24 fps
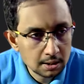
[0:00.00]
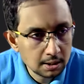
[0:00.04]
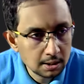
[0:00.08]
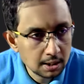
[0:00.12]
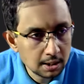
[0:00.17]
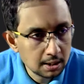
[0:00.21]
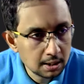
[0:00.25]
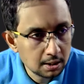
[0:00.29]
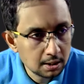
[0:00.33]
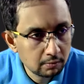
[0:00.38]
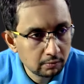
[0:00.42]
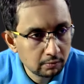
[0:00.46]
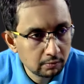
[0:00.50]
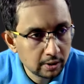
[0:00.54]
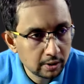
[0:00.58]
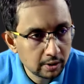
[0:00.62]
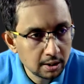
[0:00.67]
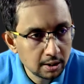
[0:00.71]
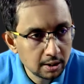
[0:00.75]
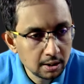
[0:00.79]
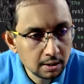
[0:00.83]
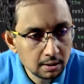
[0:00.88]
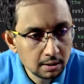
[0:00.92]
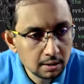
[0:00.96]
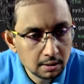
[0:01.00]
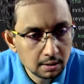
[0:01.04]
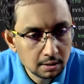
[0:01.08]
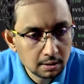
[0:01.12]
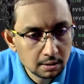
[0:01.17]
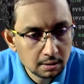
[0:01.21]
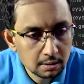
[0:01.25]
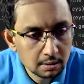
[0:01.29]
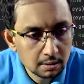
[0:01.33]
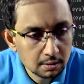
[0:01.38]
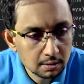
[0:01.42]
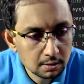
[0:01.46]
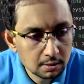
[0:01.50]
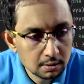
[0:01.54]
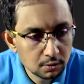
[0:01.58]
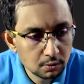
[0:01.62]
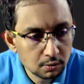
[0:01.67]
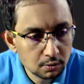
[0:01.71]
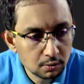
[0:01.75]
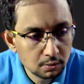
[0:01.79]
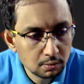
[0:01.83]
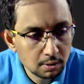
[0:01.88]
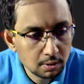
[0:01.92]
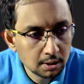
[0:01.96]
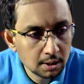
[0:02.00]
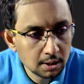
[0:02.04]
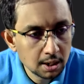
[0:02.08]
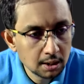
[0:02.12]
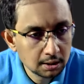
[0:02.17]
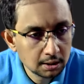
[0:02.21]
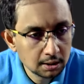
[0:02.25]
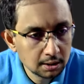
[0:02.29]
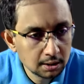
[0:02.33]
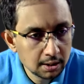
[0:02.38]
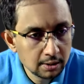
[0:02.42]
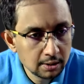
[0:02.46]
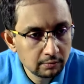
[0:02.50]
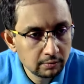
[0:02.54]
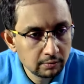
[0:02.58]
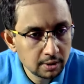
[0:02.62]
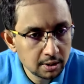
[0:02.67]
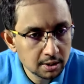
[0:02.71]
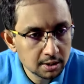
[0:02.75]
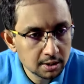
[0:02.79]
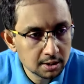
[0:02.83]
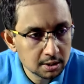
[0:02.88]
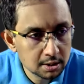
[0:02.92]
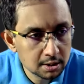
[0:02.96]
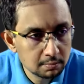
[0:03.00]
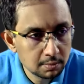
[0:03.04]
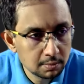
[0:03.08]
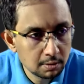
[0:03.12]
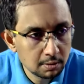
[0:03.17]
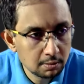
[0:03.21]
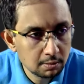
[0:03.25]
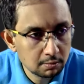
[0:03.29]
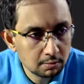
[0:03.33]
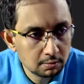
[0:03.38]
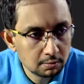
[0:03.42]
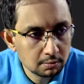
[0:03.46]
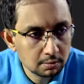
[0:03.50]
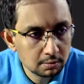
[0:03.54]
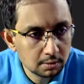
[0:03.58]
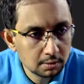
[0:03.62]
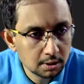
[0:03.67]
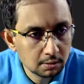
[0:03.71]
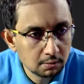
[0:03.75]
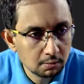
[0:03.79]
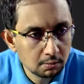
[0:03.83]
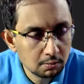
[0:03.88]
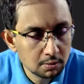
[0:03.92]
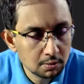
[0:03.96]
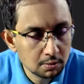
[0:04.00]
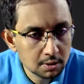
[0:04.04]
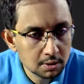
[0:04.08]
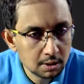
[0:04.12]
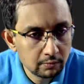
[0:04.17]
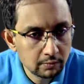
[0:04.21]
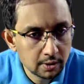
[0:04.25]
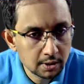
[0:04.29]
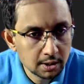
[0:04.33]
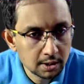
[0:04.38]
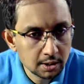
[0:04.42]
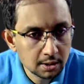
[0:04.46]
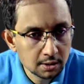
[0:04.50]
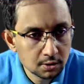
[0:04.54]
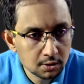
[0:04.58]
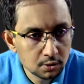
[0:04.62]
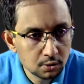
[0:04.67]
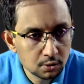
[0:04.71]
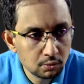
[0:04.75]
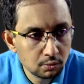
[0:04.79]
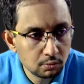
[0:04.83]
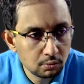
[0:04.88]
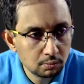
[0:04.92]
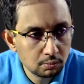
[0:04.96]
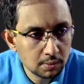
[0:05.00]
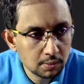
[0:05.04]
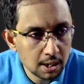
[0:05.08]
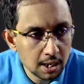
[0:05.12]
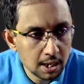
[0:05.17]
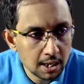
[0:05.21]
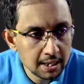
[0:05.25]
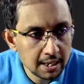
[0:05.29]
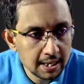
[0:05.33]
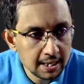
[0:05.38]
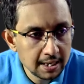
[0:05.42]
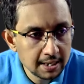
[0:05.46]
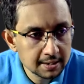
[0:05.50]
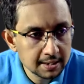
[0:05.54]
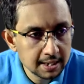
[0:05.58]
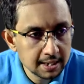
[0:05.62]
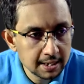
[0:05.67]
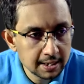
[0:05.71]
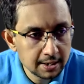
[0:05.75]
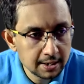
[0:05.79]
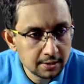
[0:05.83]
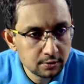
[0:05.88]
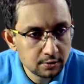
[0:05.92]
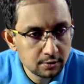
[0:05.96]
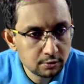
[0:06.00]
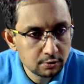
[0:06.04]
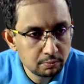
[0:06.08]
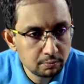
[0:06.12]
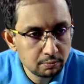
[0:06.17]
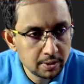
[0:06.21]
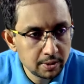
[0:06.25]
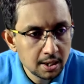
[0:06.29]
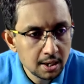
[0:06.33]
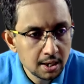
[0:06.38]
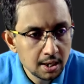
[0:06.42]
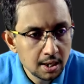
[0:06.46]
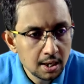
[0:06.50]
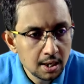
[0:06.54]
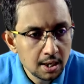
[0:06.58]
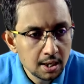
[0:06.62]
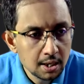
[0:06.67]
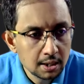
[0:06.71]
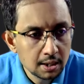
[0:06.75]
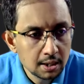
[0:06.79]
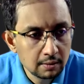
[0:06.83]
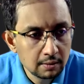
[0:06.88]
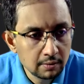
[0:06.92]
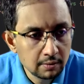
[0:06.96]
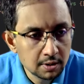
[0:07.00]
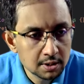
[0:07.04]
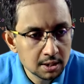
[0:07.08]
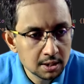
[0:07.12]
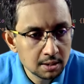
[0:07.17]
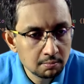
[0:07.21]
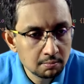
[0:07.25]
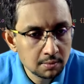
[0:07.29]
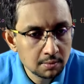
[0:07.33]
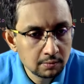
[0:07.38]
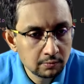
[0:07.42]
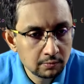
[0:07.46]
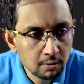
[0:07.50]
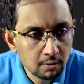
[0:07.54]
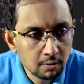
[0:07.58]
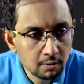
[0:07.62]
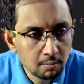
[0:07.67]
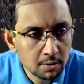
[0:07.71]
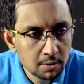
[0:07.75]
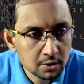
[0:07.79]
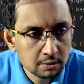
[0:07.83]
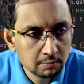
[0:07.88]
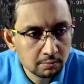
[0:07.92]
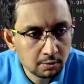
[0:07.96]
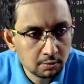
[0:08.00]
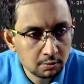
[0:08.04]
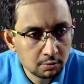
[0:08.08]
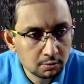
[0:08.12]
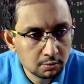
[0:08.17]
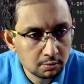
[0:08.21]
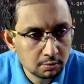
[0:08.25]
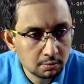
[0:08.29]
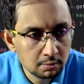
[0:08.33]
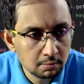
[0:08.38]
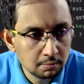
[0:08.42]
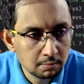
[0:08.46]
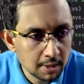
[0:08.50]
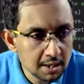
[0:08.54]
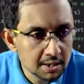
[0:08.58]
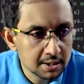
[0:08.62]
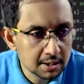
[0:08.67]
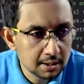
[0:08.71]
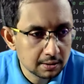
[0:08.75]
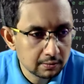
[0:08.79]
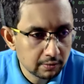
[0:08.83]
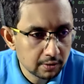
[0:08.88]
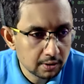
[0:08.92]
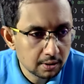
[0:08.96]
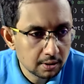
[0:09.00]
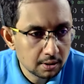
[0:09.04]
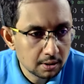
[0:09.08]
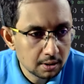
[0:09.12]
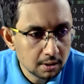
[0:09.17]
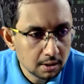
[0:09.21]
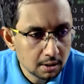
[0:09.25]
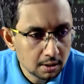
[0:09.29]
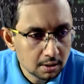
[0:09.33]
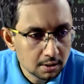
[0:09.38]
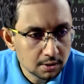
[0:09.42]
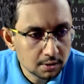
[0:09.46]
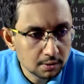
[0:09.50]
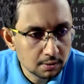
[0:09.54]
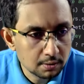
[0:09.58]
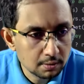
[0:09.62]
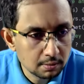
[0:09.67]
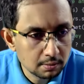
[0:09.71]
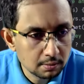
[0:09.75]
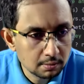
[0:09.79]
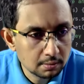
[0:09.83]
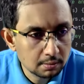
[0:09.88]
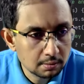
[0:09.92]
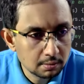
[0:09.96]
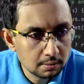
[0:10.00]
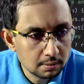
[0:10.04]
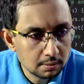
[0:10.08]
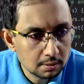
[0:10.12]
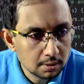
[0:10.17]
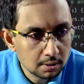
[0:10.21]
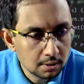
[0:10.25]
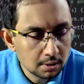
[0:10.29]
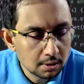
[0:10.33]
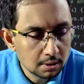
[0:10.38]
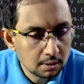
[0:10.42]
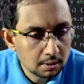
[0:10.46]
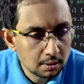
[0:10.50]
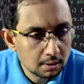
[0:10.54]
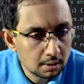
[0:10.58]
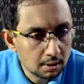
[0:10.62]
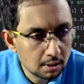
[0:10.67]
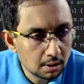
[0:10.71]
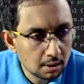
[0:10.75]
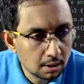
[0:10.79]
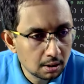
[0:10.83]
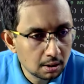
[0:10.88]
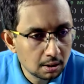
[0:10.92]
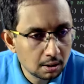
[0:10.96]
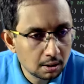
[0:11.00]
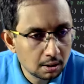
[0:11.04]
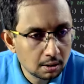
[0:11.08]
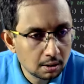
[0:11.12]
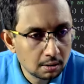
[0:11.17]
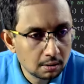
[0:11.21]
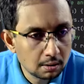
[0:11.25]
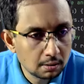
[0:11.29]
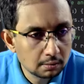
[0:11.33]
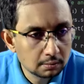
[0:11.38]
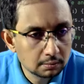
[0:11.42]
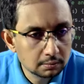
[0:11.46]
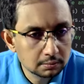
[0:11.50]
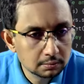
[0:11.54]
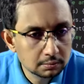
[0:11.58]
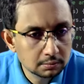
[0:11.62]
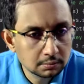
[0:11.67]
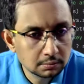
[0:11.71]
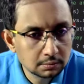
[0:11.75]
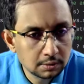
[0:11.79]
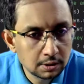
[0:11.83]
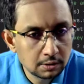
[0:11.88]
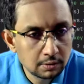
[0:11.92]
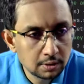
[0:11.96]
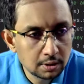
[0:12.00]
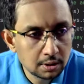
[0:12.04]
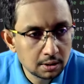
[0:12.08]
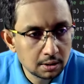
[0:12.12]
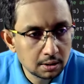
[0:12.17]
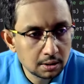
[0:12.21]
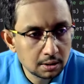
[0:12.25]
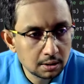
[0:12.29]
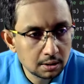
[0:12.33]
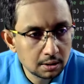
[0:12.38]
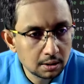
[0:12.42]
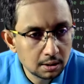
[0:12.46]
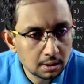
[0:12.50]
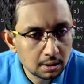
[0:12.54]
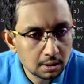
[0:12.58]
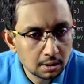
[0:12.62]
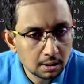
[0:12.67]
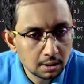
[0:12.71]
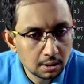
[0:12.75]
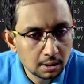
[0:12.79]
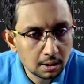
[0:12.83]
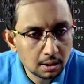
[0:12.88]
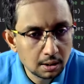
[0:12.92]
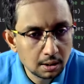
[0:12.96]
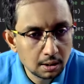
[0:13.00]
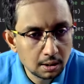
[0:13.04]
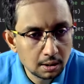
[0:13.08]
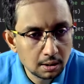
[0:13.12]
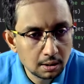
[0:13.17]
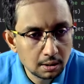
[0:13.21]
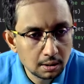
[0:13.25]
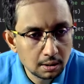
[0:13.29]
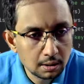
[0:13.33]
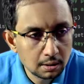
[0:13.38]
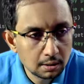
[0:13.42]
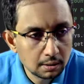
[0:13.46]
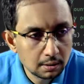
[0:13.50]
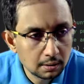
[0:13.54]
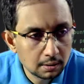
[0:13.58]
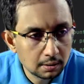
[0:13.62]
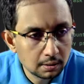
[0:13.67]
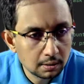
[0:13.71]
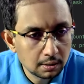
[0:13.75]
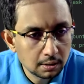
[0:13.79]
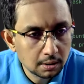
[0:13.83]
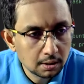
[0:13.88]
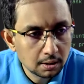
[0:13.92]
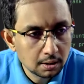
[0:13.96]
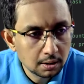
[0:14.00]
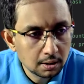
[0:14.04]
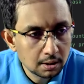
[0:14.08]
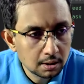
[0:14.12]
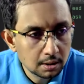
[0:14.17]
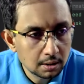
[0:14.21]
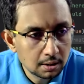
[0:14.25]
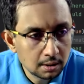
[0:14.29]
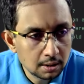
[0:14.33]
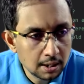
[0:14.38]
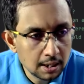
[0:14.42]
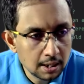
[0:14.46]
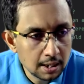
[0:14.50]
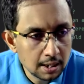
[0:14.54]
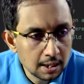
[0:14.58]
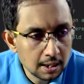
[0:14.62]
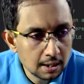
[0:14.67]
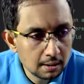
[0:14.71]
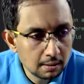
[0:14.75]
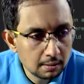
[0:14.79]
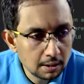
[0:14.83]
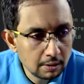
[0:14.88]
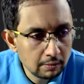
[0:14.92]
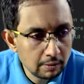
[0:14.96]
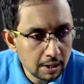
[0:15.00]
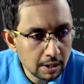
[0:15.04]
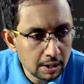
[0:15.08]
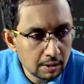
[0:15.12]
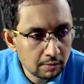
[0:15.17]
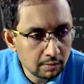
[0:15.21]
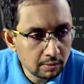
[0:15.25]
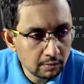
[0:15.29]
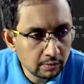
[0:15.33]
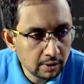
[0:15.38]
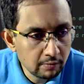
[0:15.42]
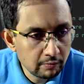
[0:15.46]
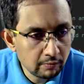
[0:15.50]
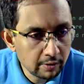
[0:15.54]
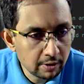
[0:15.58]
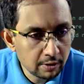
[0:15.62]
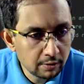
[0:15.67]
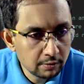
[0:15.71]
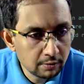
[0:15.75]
that for here. So the other day we'll discuss about the codes and everything. So the idea is that it should be giving some information about myself. So uh, it will uh, it will refer